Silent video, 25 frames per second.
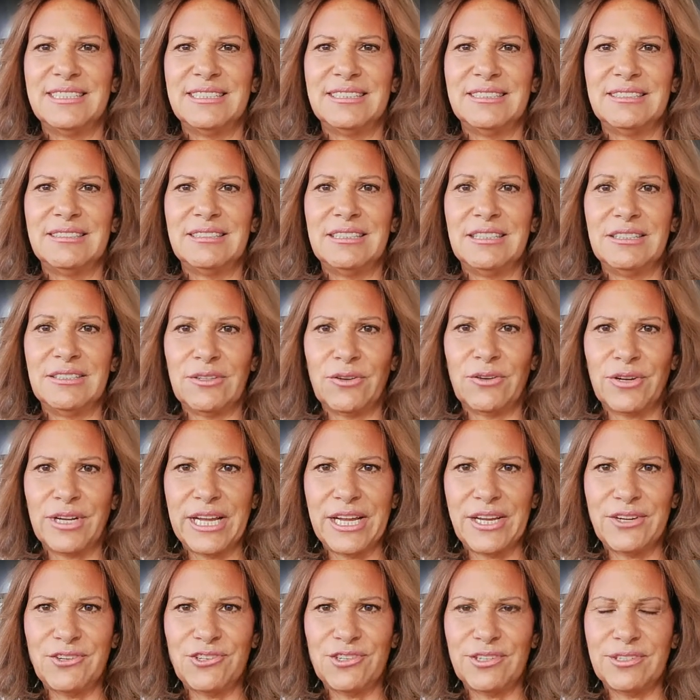this
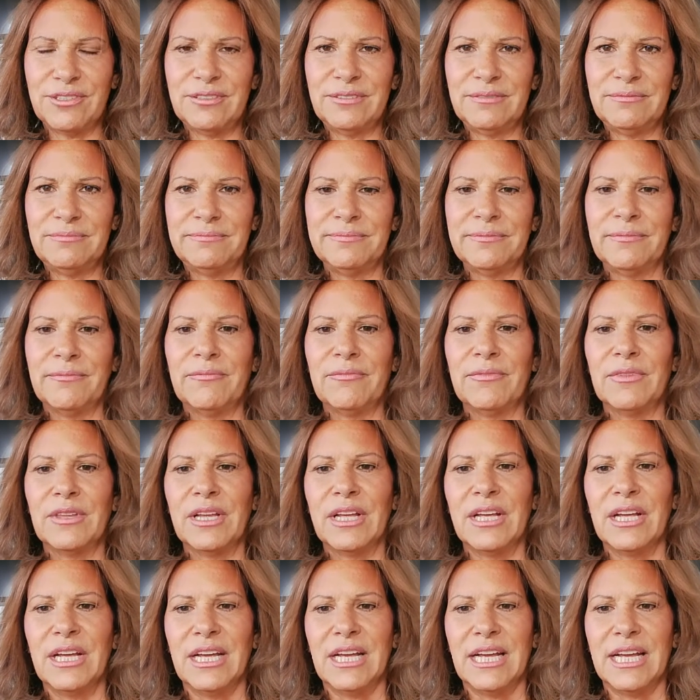occasion
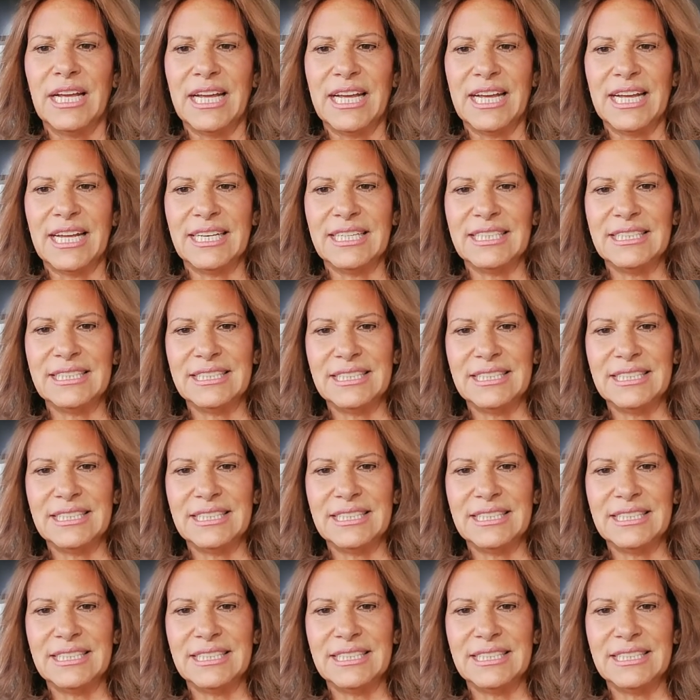and